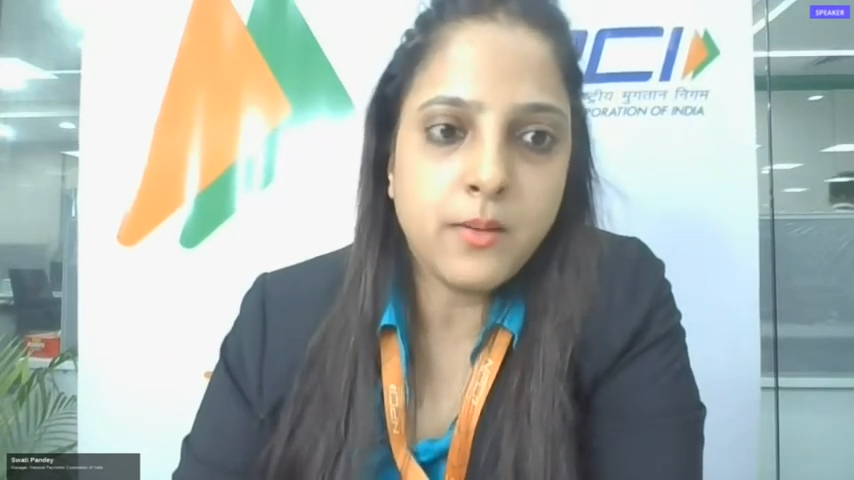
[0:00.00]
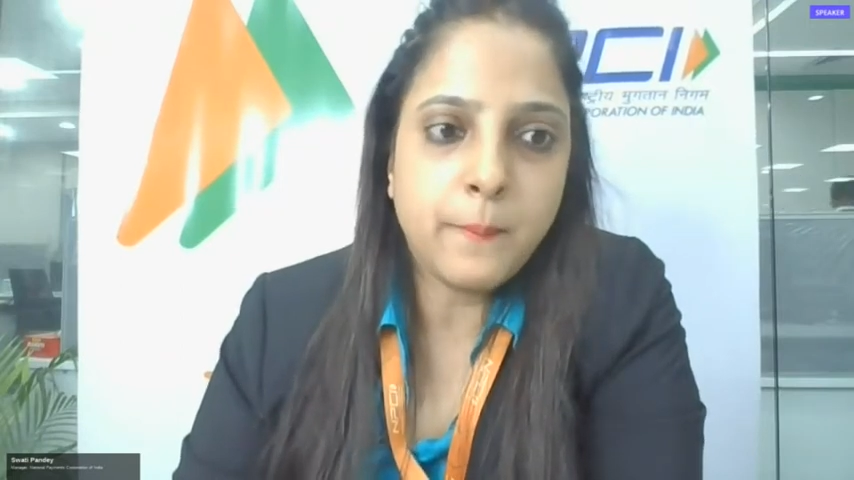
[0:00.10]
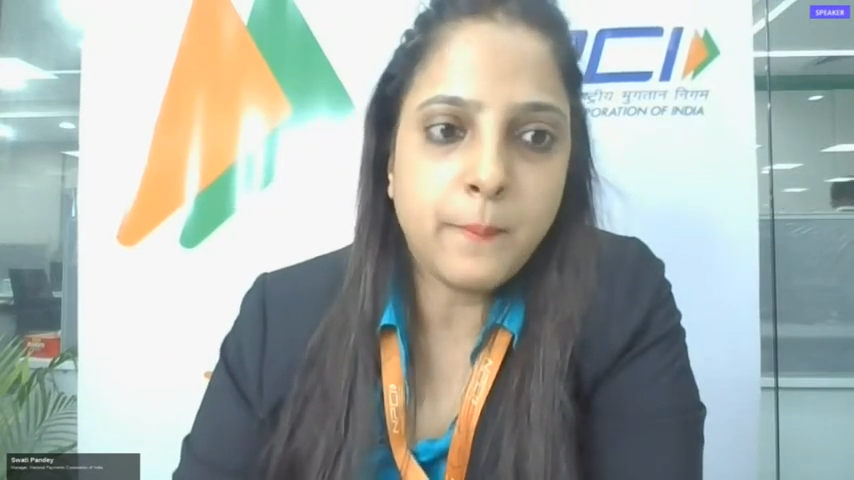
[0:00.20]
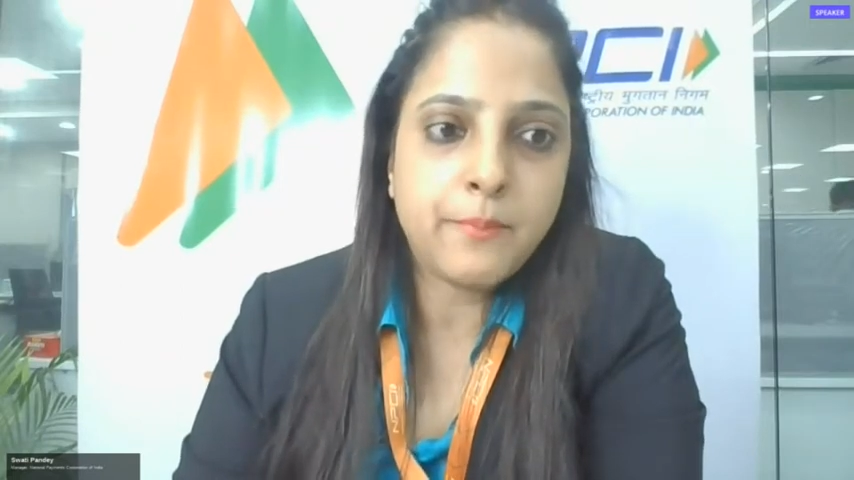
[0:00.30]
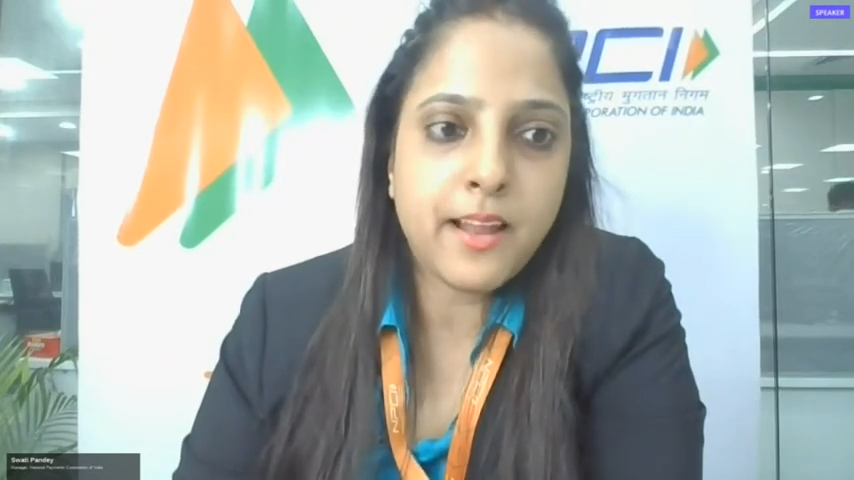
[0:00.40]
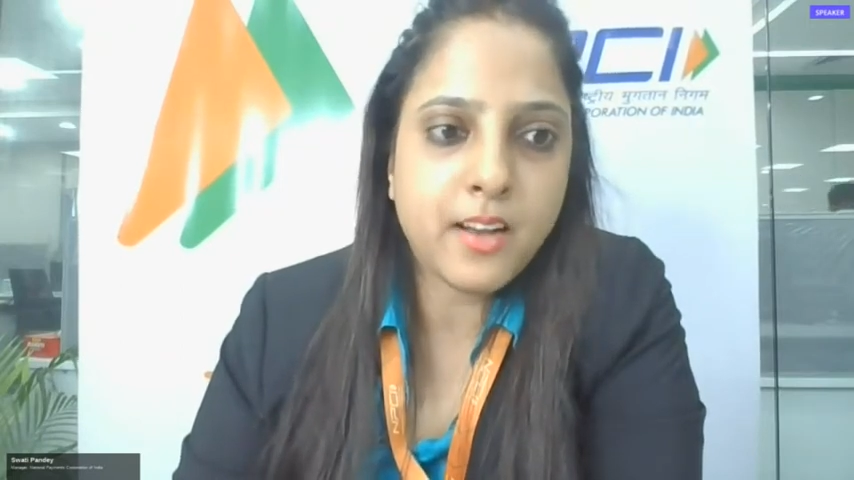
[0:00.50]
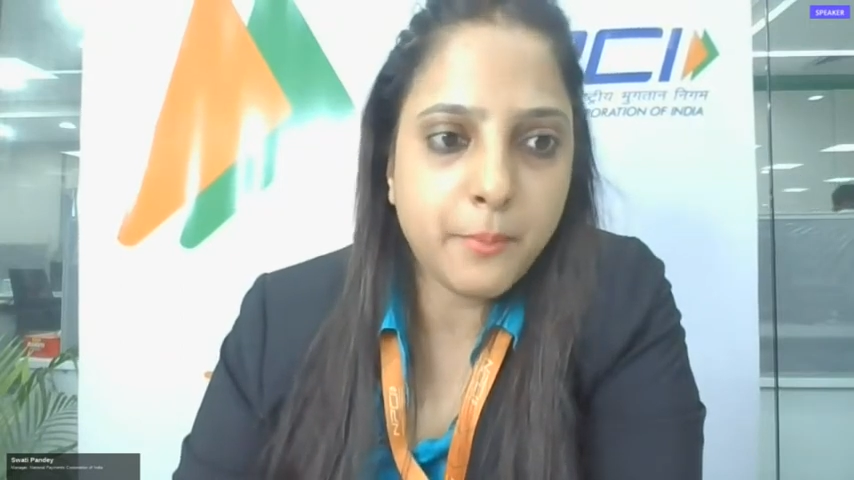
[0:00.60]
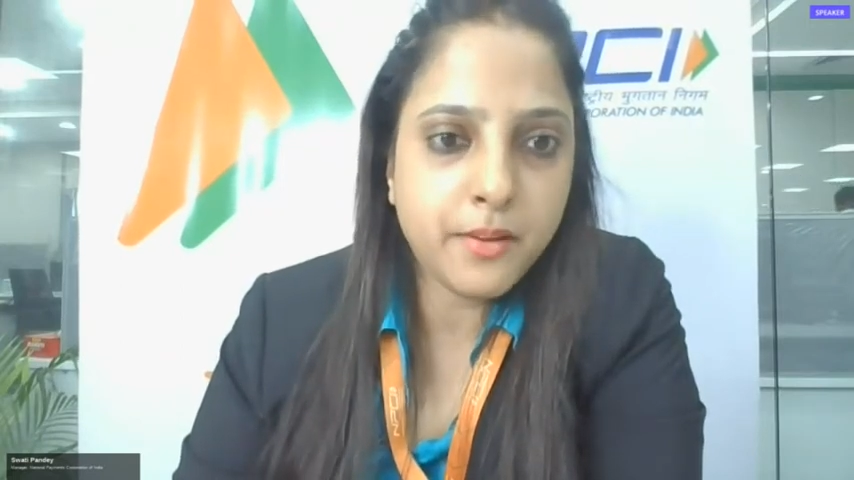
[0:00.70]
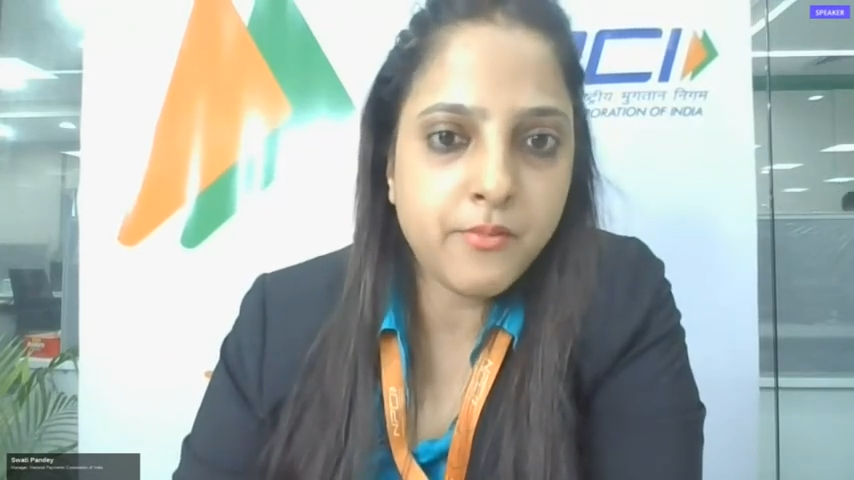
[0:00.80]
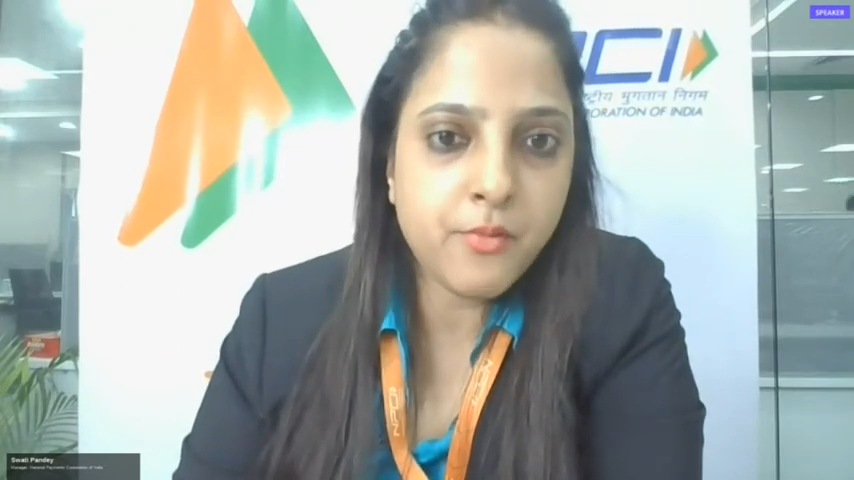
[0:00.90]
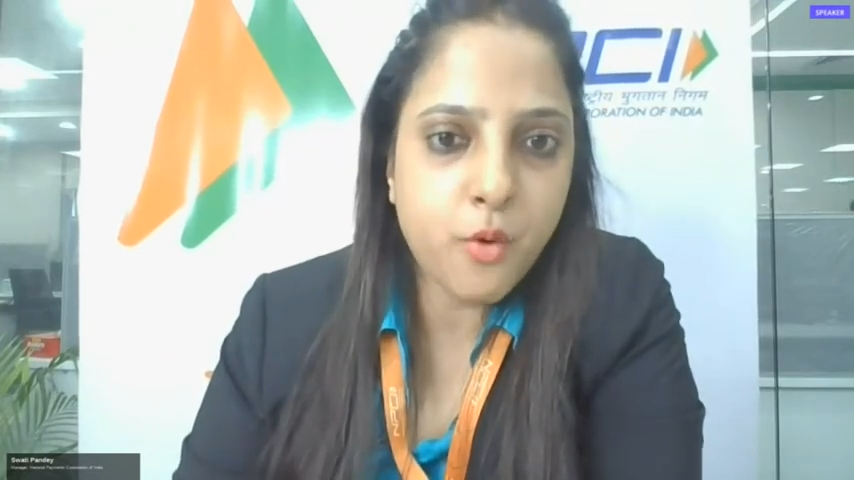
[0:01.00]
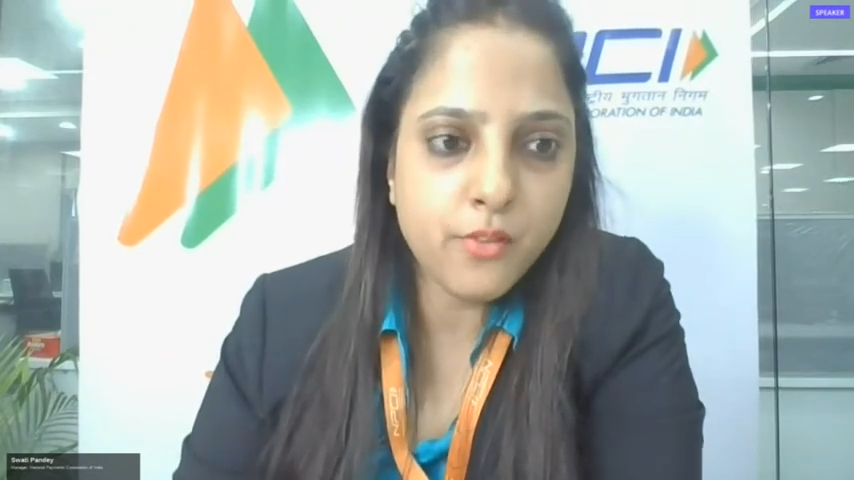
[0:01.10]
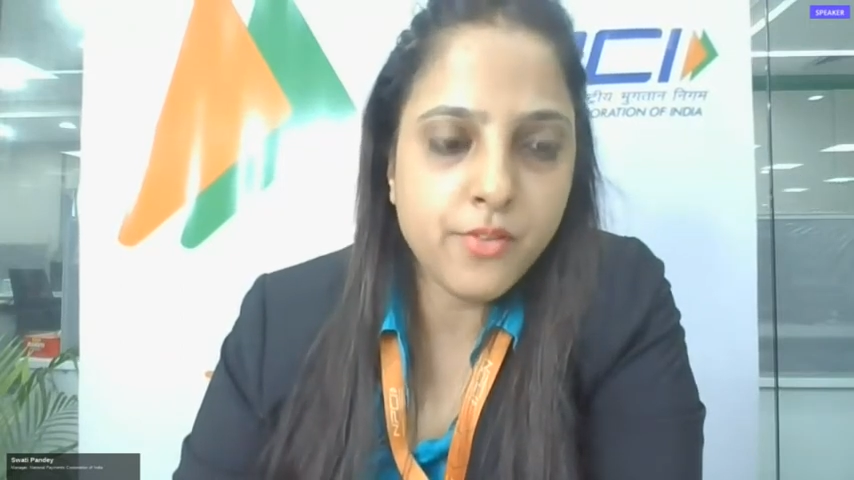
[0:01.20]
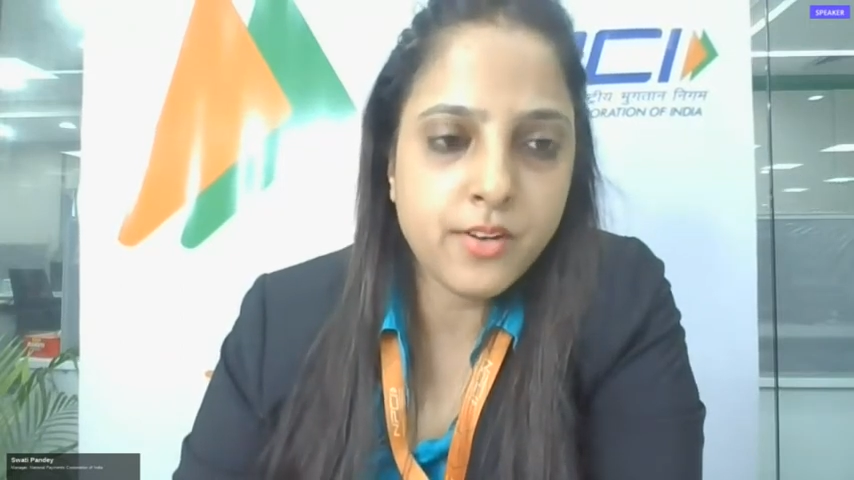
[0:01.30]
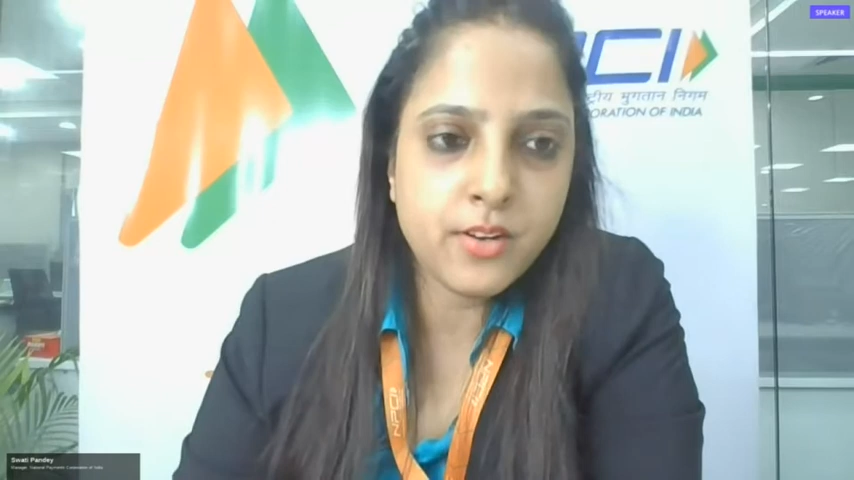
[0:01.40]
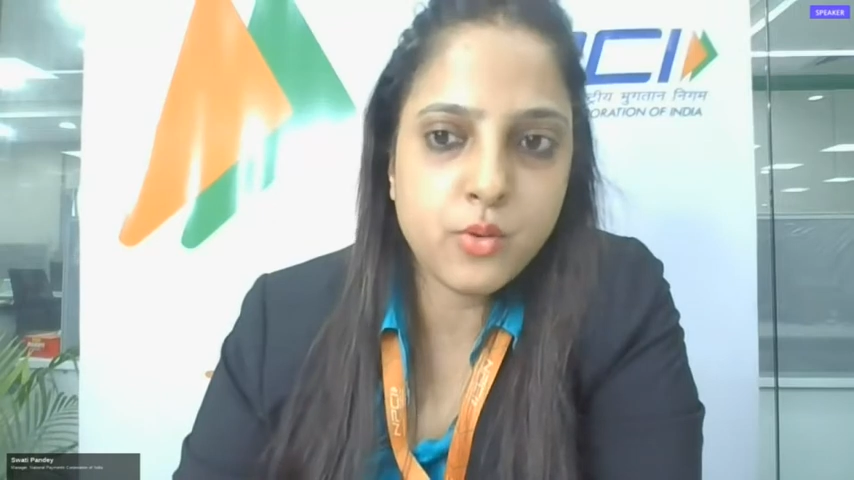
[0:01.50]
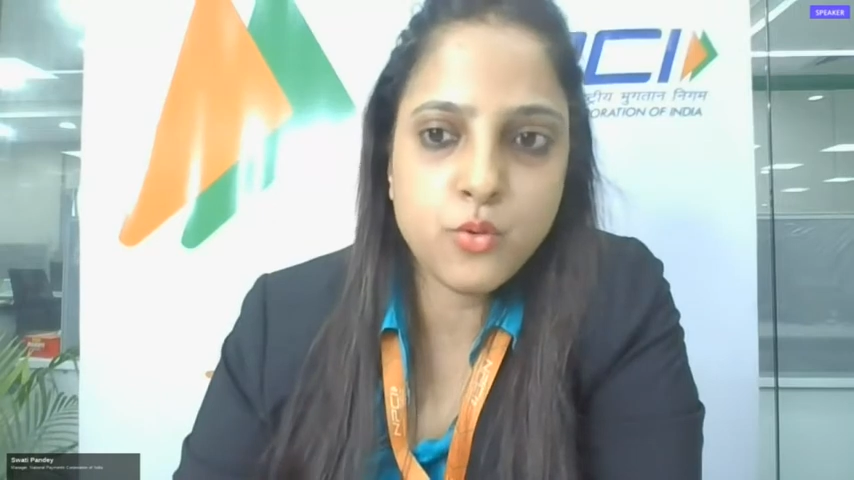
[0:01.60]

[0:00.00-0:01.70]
they are coming forward to